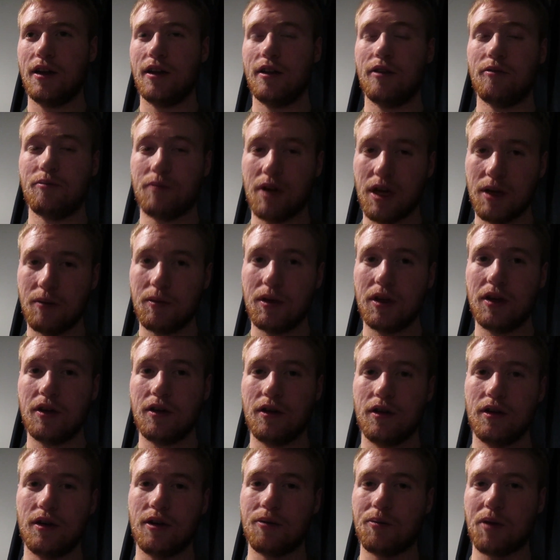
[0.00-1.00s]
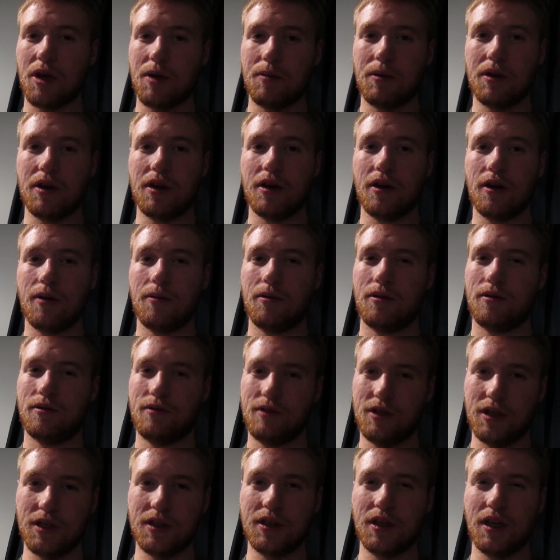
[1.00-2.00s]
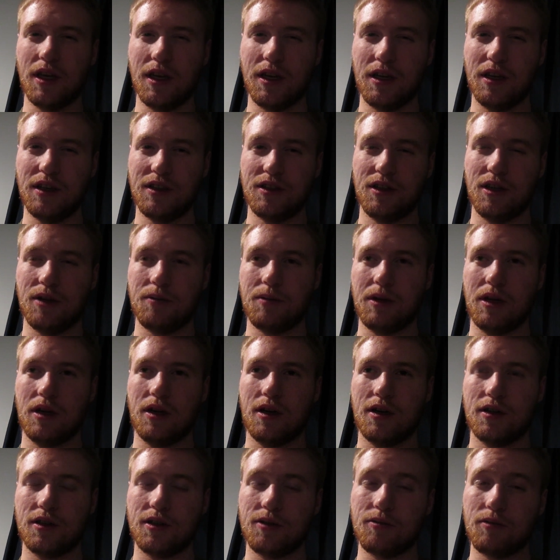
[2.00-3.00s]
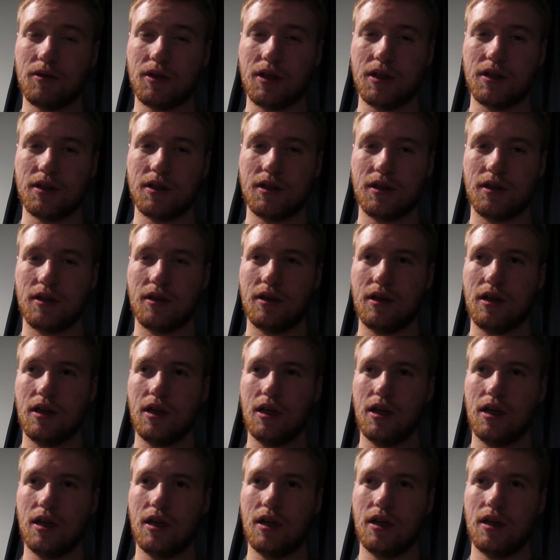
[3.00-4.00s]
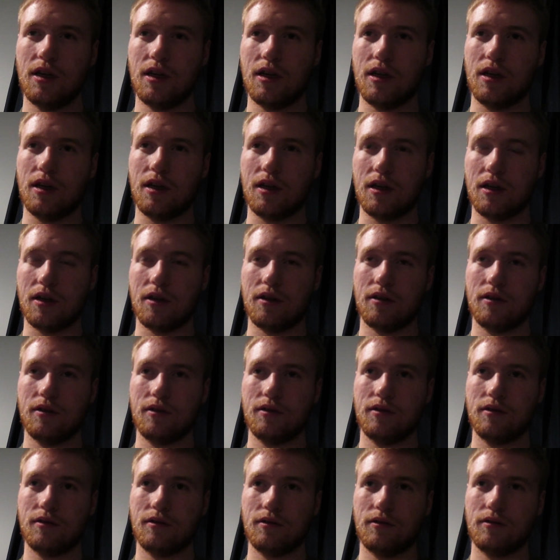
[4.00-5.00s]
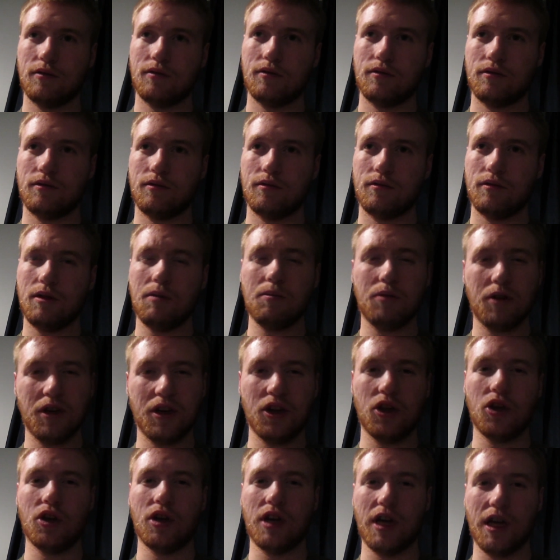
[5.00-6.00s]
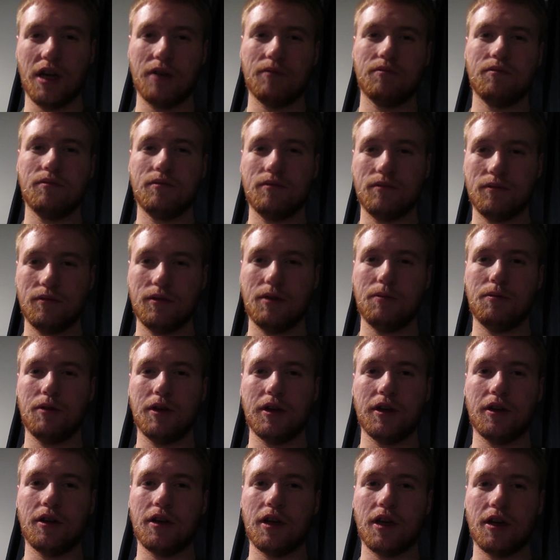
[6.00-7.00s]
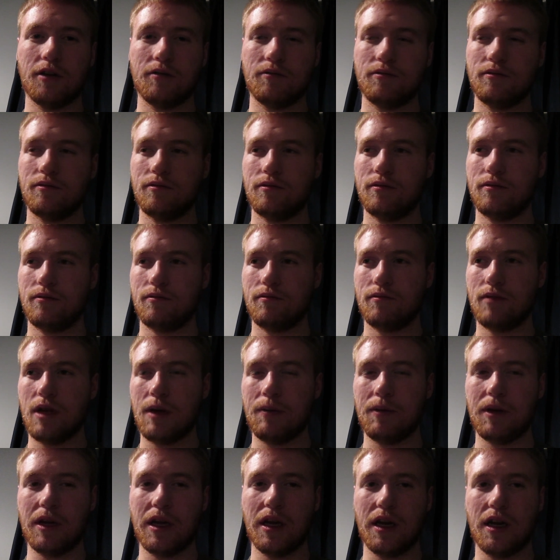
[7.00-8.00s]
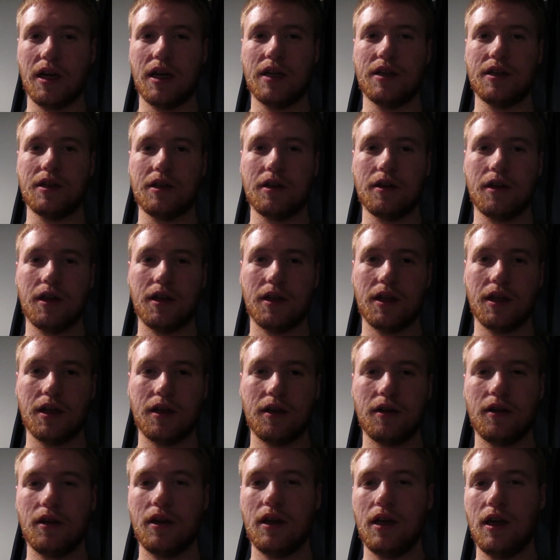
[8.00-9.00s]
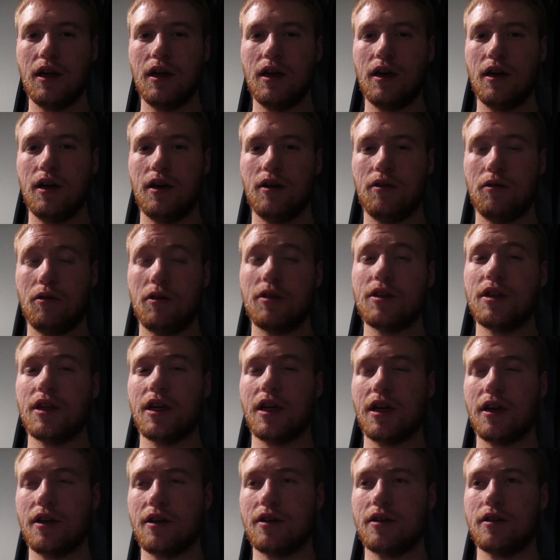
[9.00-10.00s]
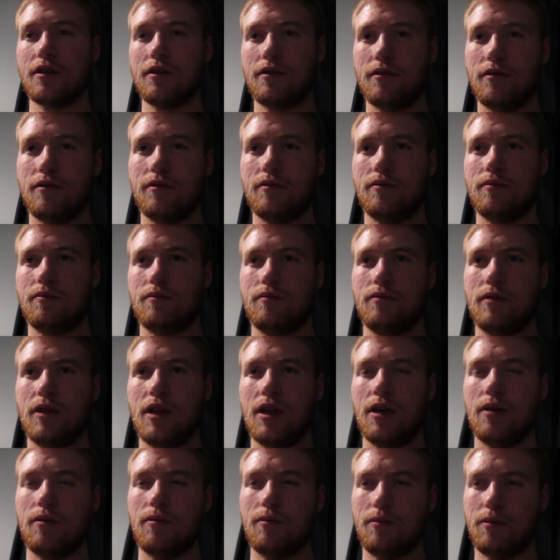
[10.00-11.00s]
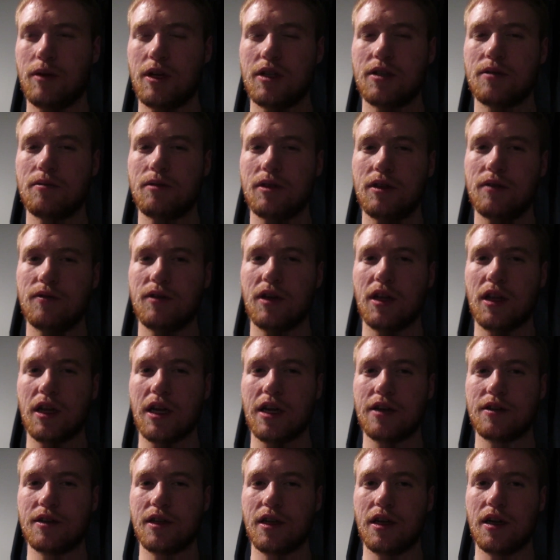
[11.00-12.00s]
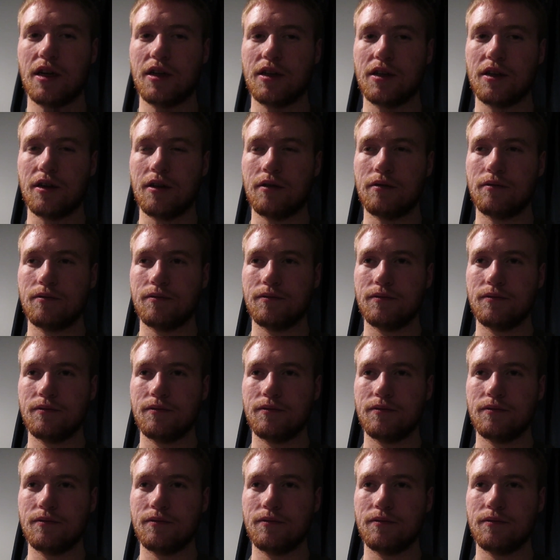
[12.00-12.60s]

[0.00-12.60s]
It might be good, it might be terrible. Just kidding, it's going to be awesome because uh, I'm pretty good at them. I'm pretty good at them. I'm an 8 out of 10, I think, or 10 out of 10, possibly even a 1,000 out of 10.